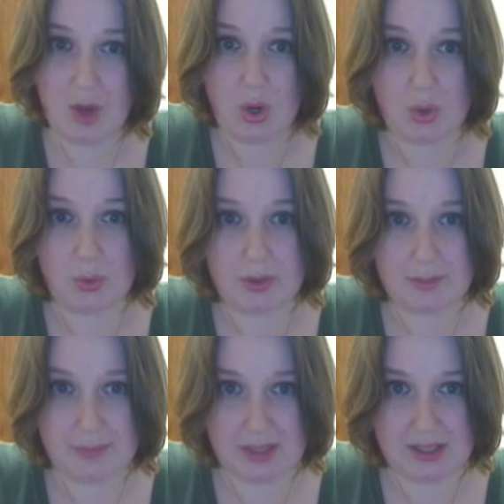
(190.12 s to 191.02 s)
or what it
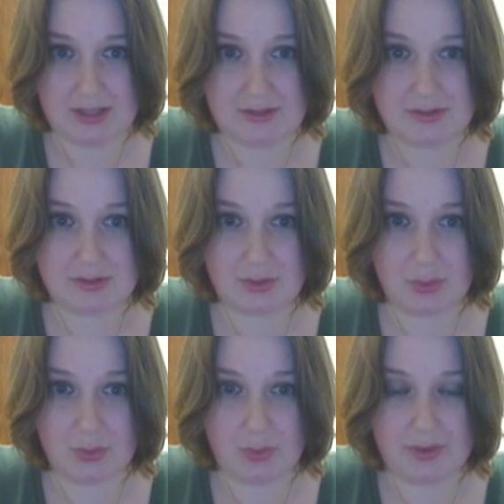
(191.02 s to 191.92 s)
means,
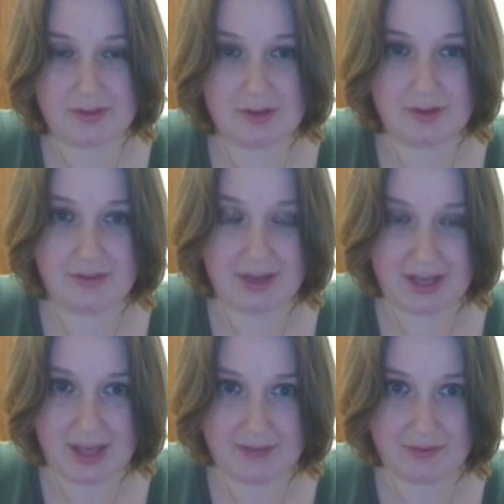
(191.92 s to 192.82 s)
or where this artifact
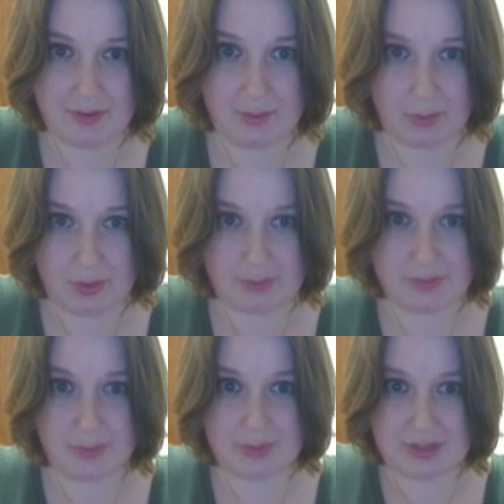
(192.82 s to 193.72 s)
came from, or what it was
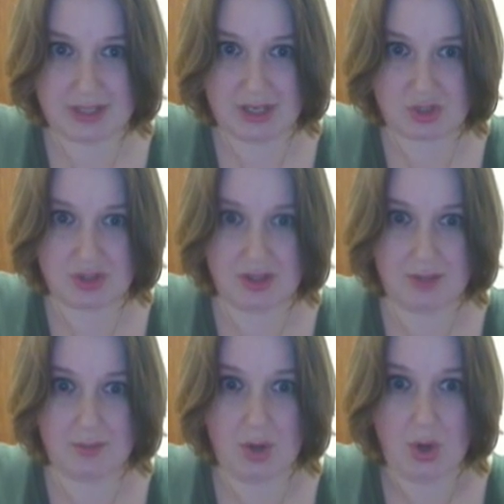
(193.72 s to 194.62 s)
supposed to teach
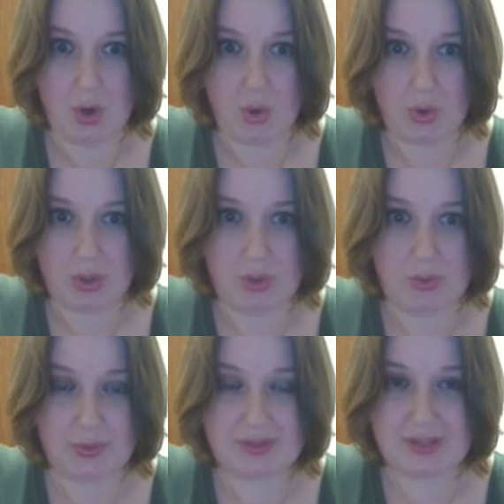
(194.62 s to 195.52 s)
them, or who
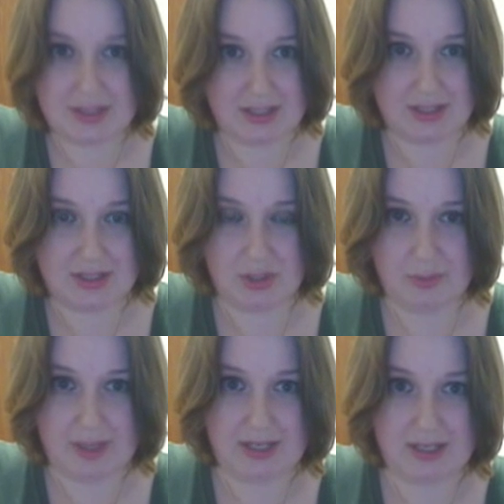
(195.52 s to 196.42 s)
presented it to
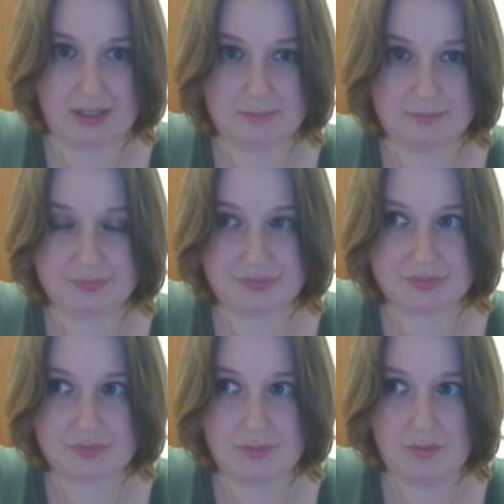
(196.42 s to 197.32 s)
humanity.
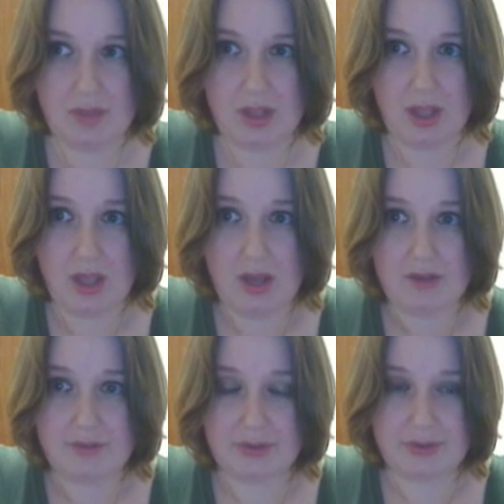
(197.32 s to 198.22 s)

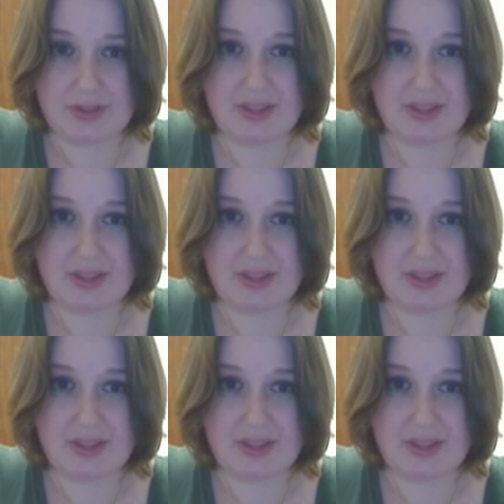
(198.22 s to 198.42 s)
Further to